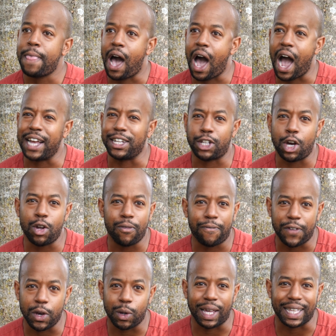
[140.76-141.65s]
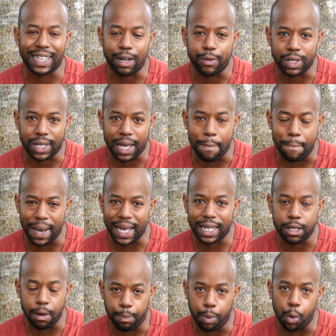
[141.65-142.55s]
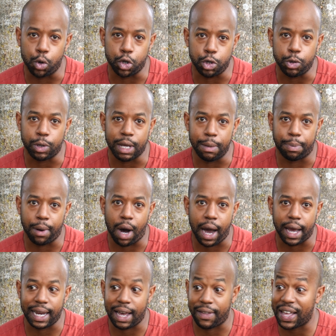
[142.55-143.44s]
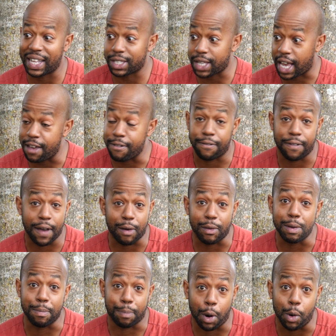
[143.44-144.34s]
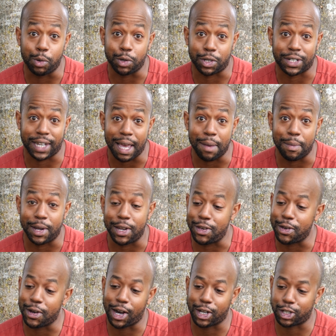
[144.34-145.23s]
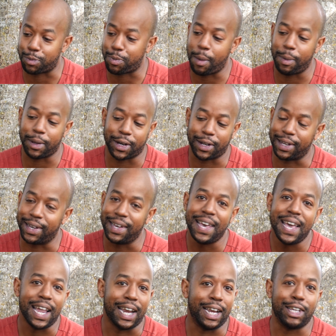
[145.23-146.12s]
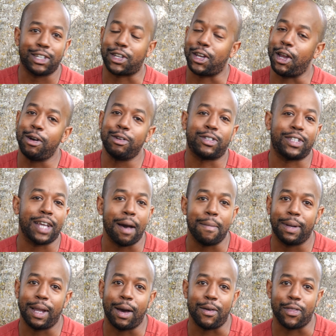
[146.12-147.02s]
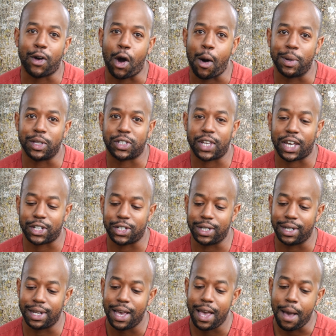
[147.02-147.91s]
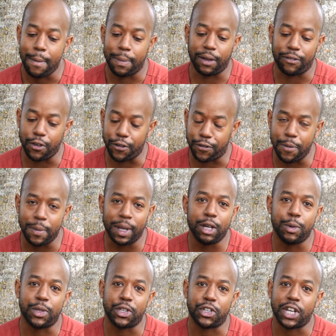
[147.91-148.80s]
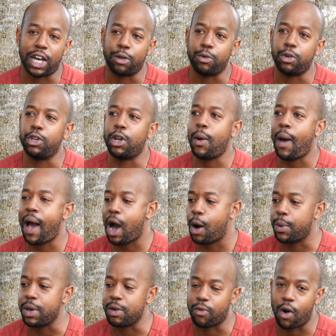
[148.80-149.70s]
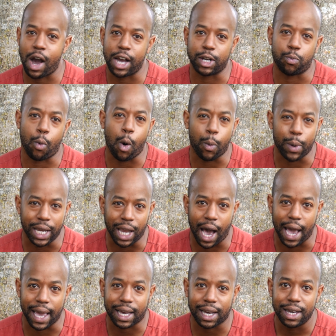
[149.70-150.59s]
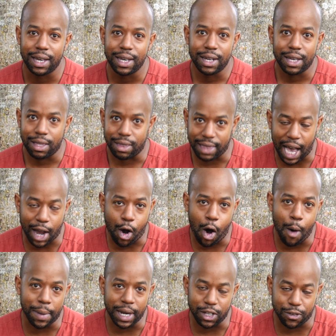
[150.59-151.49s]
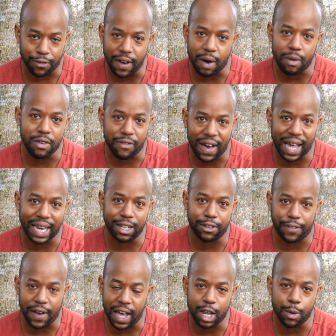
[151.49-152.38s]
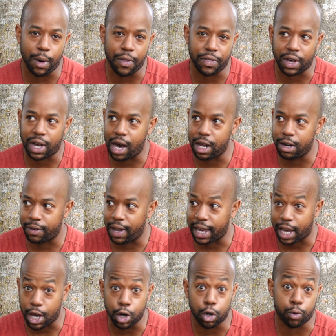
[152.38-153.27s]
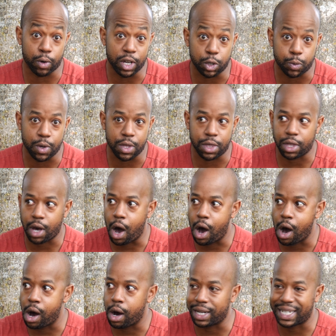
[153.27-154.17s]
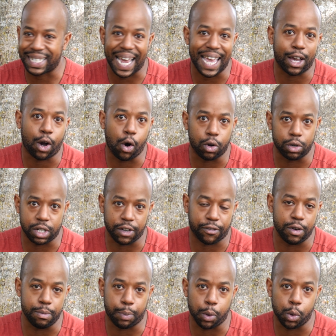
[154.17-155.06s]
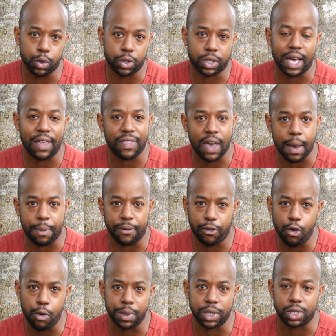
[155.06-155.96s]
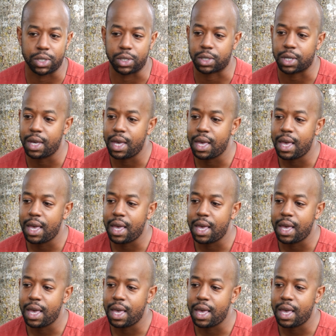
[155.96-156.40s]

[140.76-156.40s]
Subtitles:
I don't feel like there is a better board you can buy. Now that's a very bold statement, and you guys are probably going to list loads down below in the comment section, but if you're familiar with the channel, you know how we ride, what we like. That comment is very valid for anyone that kind of like agrees with our take on different boards and their performances.